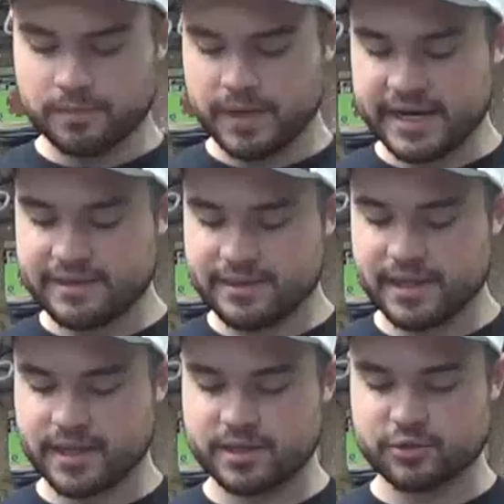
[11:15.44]

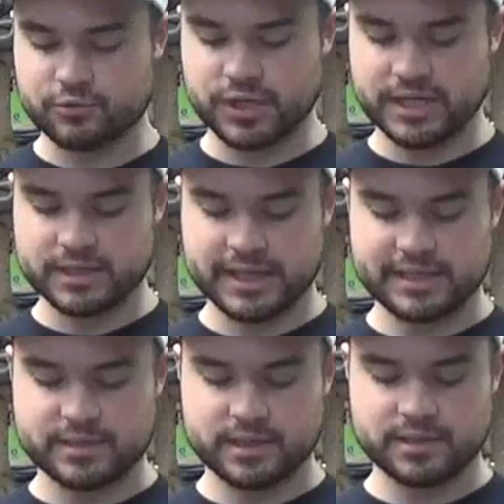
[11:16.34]
Anything in the rut late
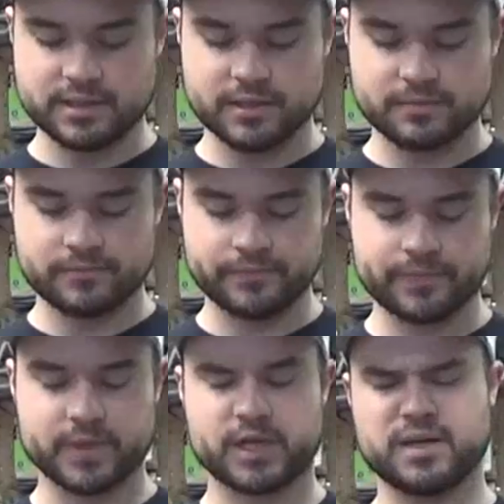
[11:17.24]
season,
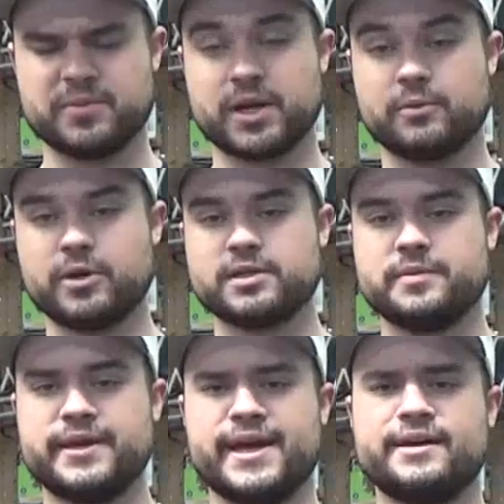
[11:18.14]
when I want to
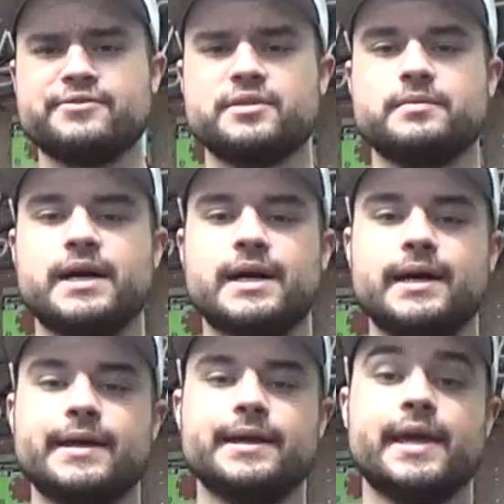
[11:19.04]
be having
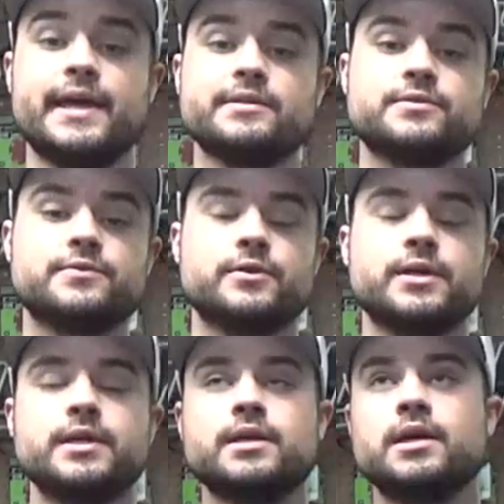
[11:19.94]
my hands
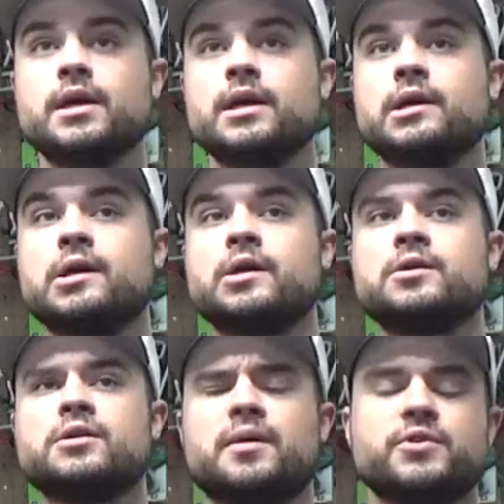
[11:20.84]
free,
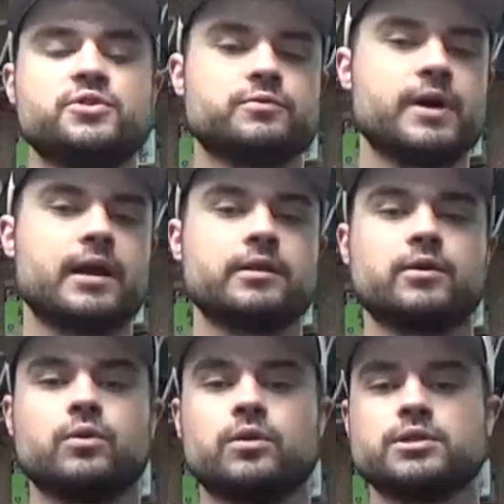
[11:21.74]
I'm using rattling
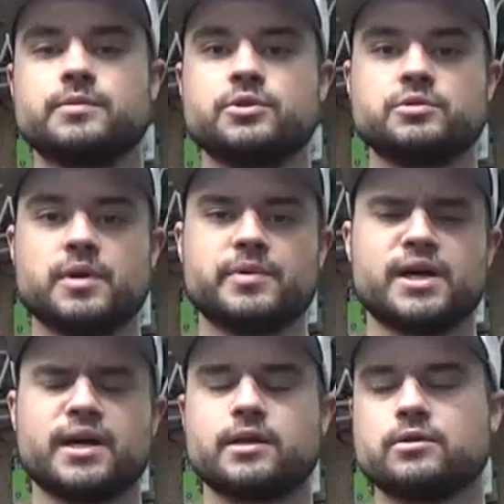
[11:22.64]
horns, I'm using my
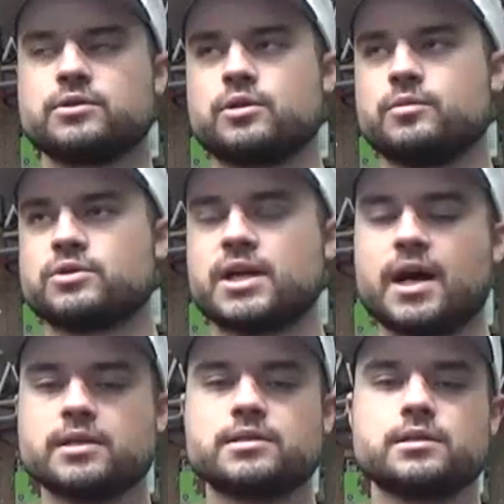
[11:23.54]
binoculars almost
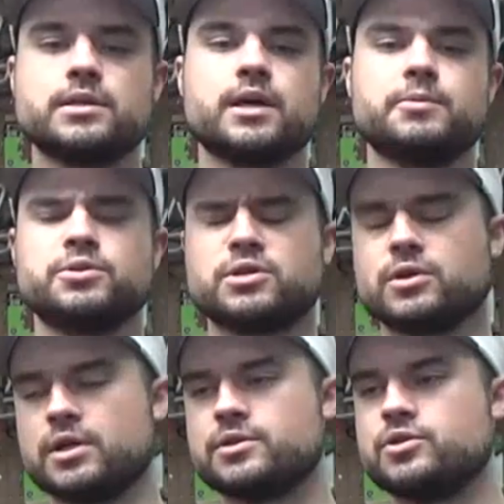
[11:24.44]
constantly, I'm using
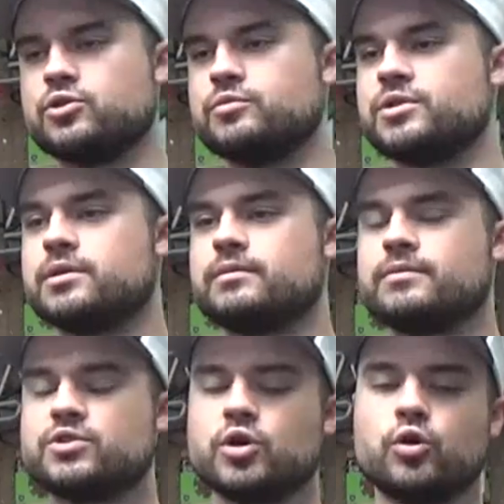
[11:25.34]
grunt tubes.
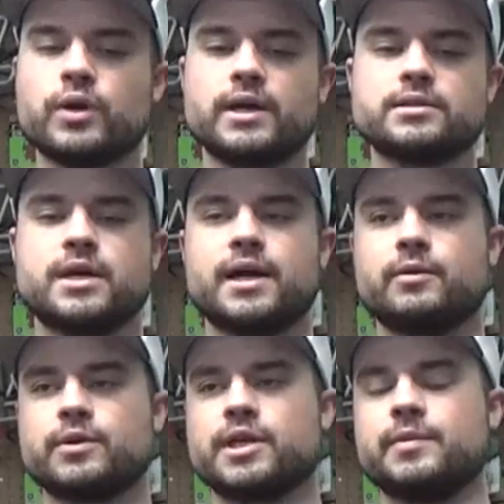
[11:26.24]
It's cold outside, I
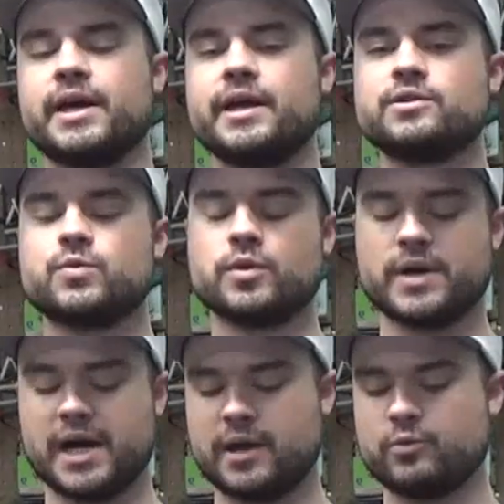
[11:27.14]
want to keep my hands warm,
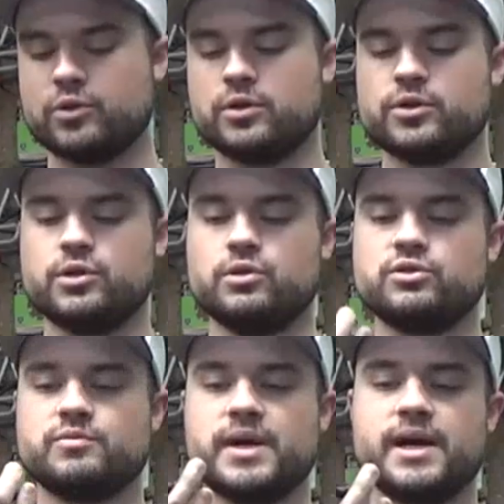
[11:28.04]
I will
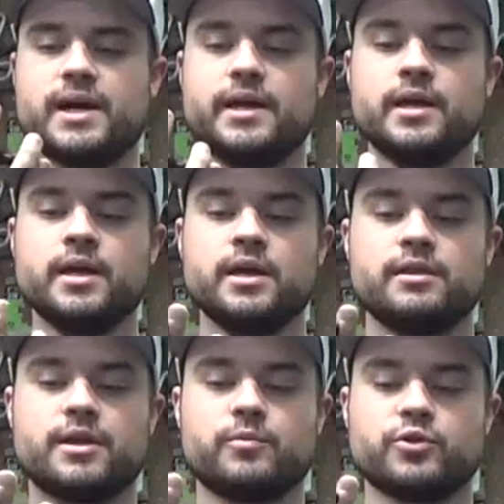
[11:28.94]
use my
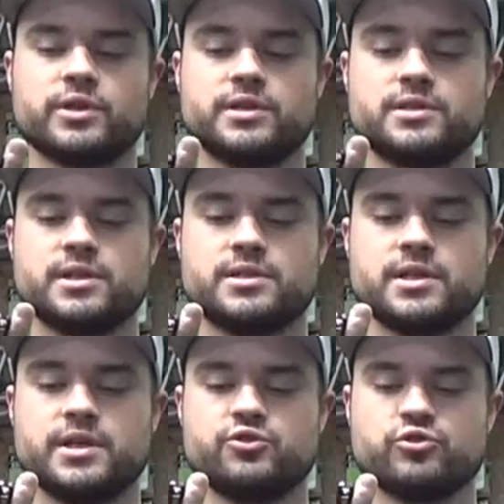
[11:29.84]
thumb release. It's
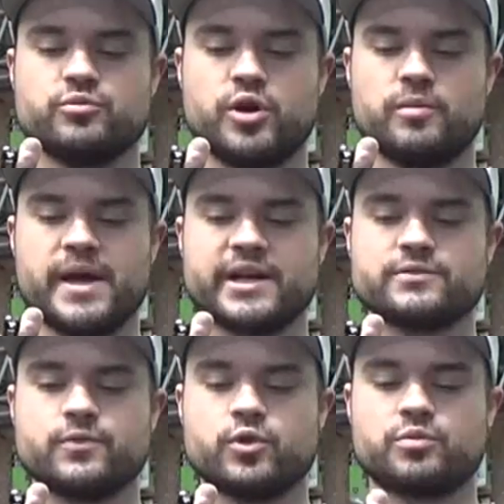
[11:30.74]
a TrueBall Max
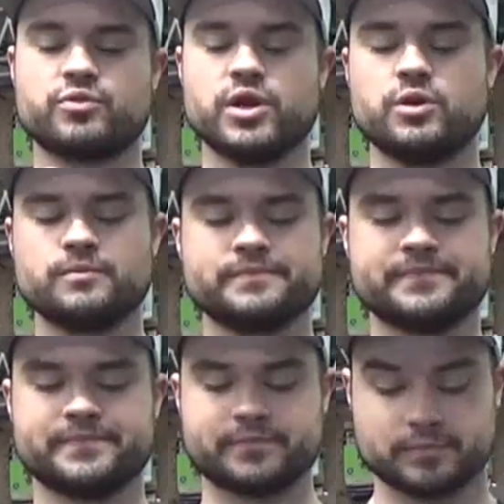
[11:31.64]
4 Pro.
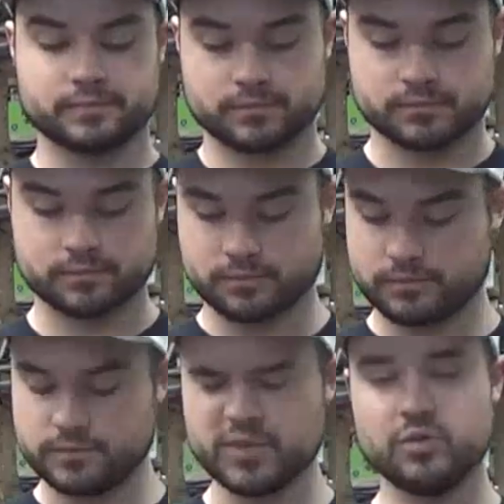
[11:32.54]

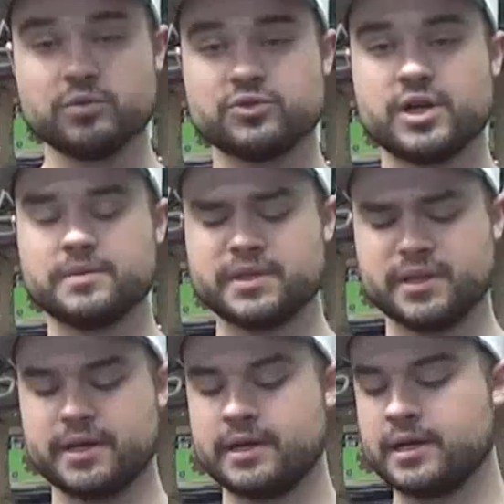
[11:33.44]
Almost dropped it
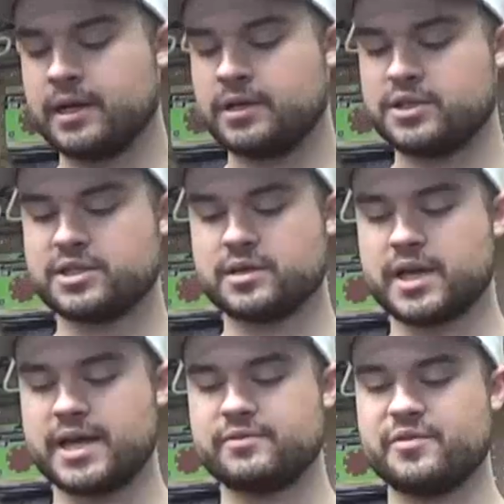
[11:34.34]
there. Just a
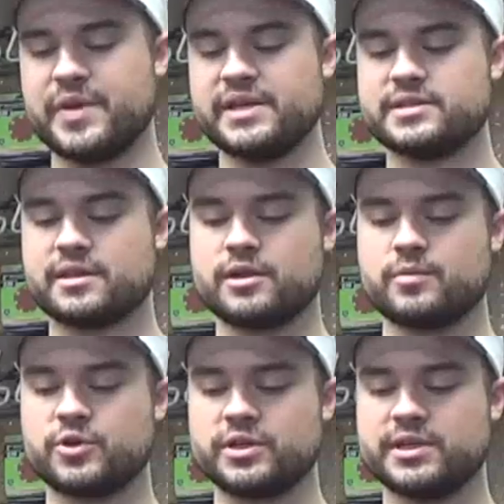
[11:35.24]
kind of a basic
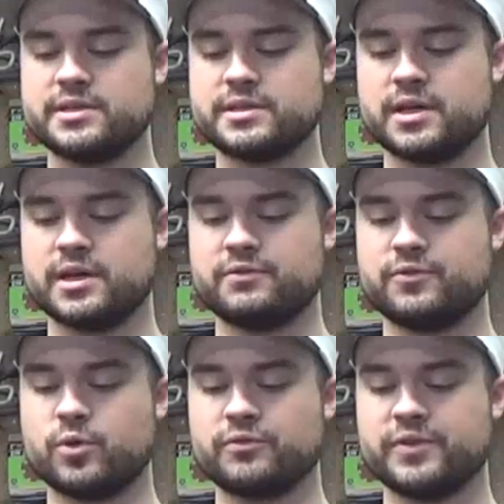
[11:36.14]
thumb release,
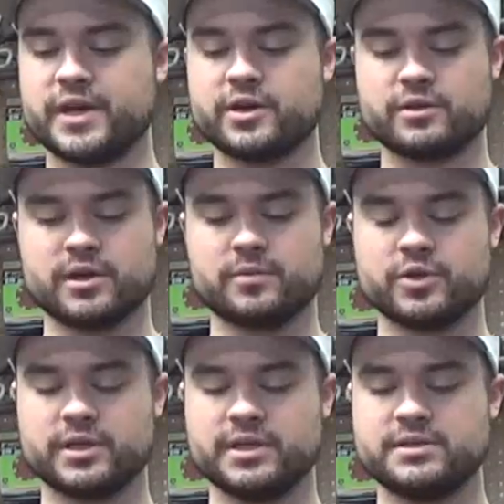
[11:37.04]
4-finger thumb
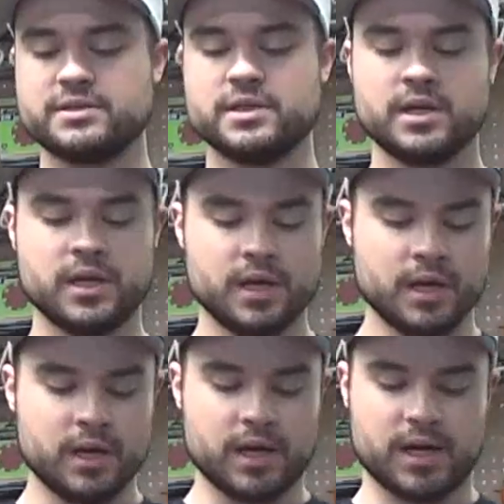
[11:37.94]
release.
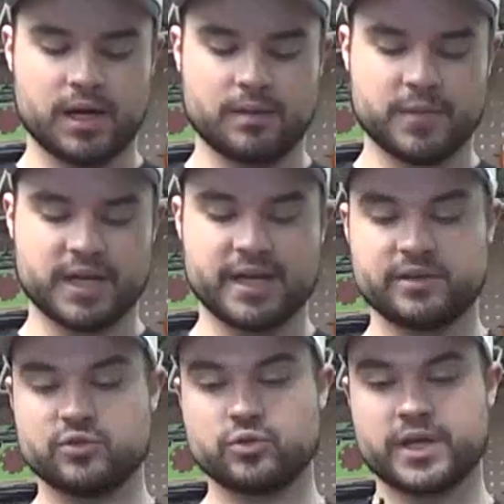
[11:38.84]
Again,
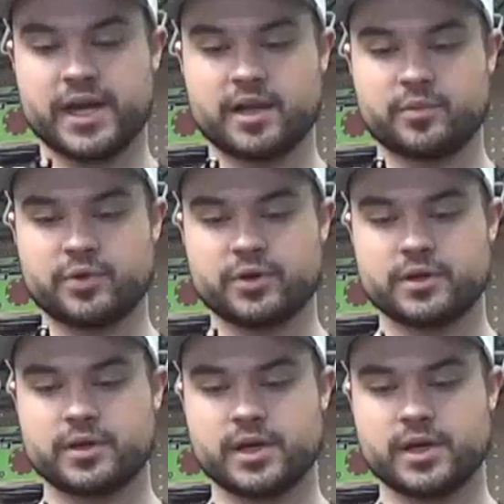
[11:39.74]
dual caliper.